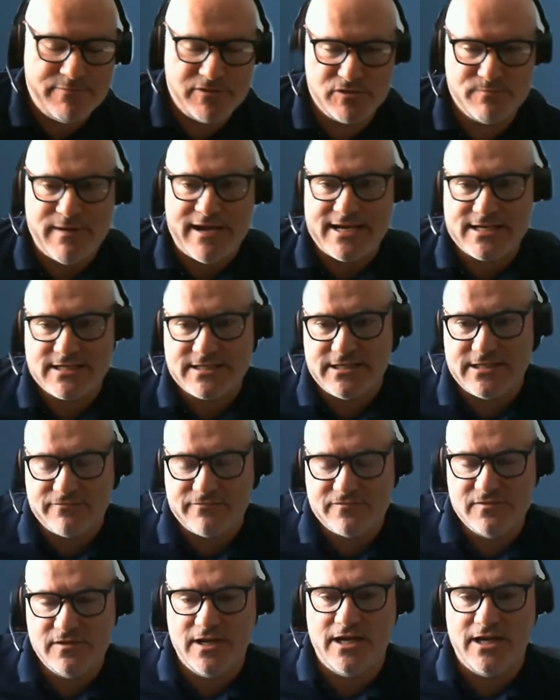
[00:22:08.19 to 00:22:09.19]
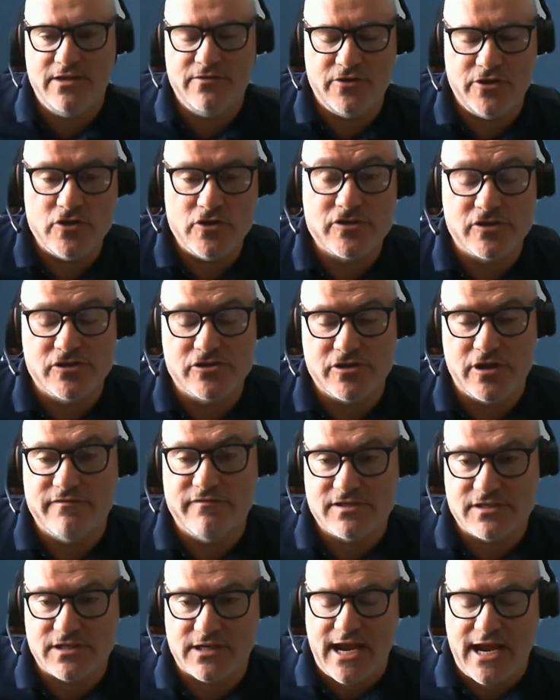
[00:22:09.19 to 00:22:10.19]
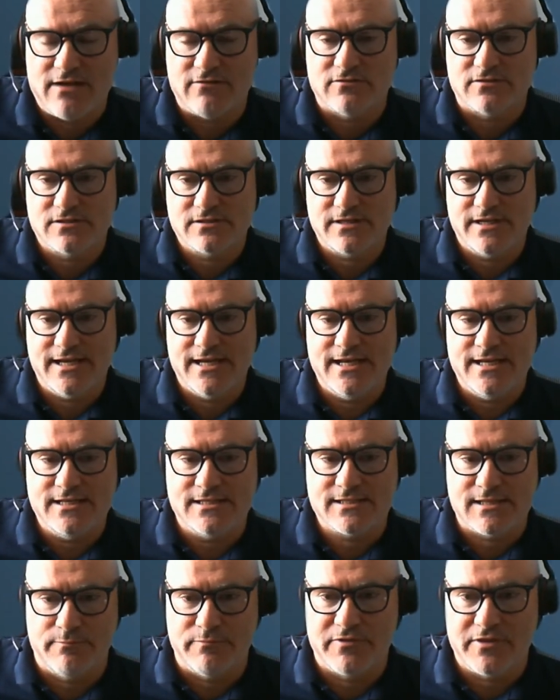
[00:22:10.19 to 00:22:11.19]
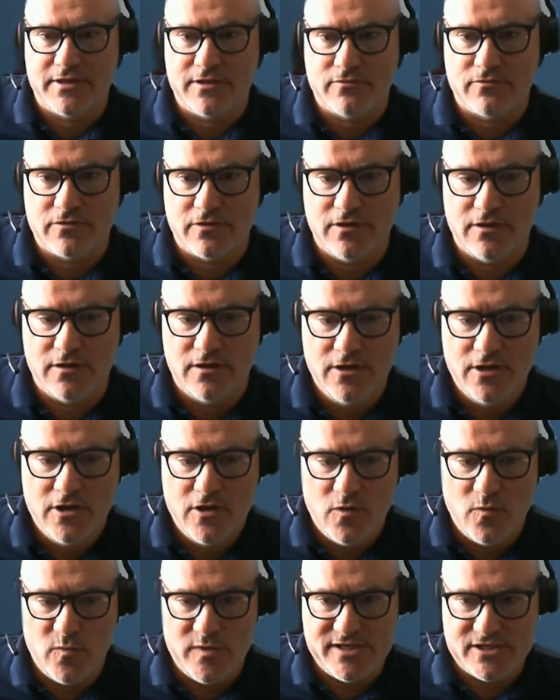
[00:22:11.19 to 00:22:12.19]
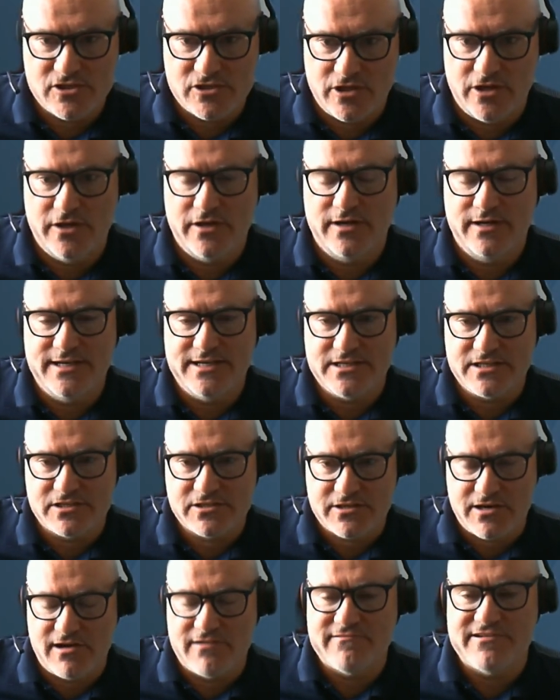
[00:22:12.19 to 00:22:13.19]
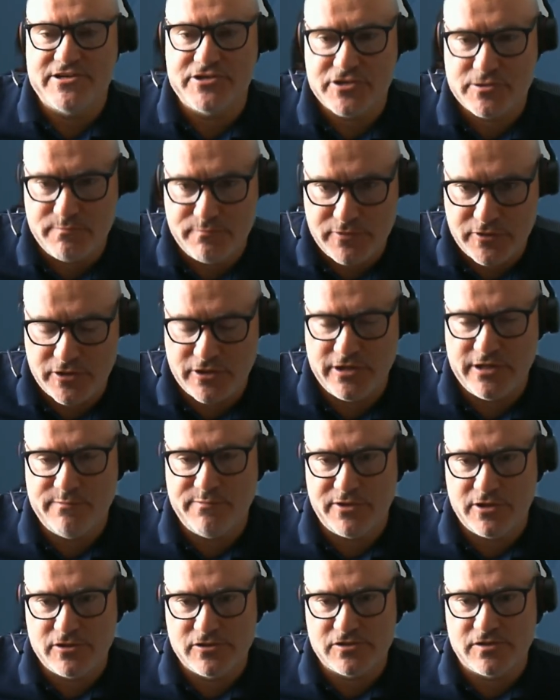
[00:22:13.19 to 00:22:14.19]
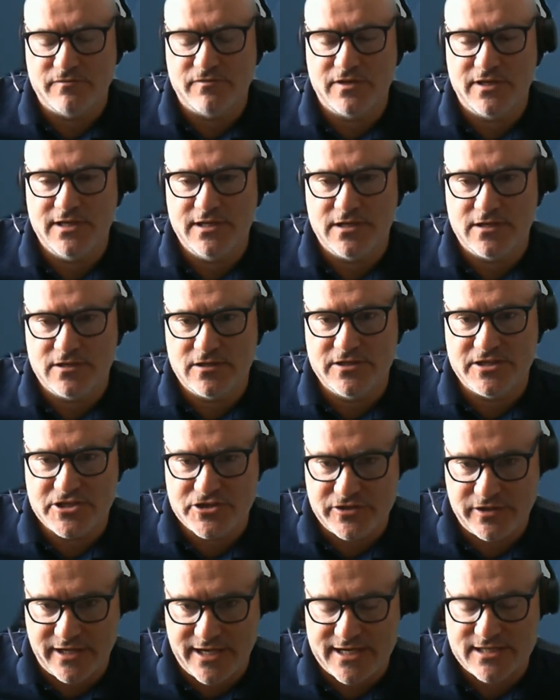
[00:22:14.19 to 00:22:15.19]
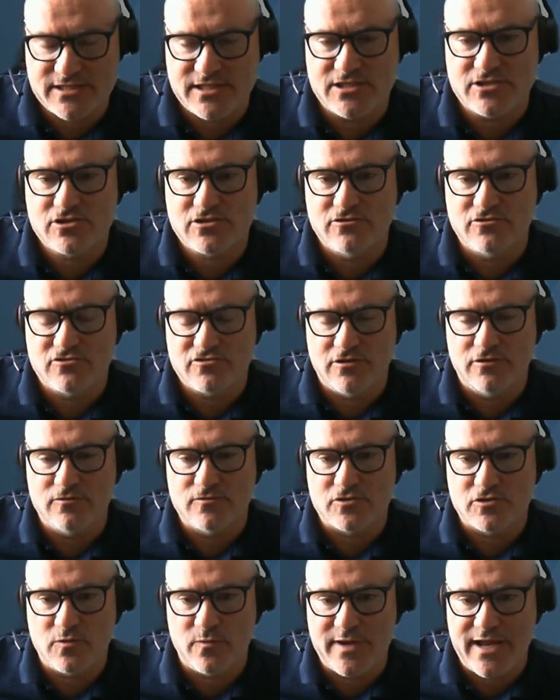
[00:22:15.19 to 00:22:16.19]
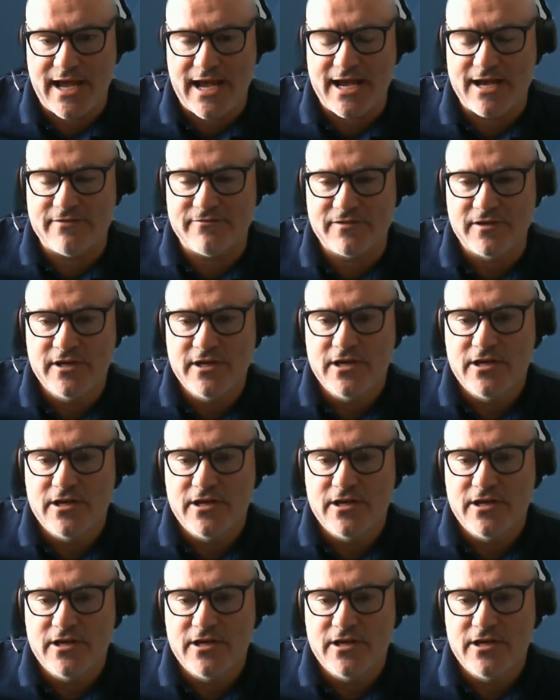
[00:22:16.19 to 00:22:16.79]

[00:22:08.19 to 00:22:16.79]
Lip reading: perspective, the use of service accounts is something that we certainly discourage, purely because of the conditional access controls that we have,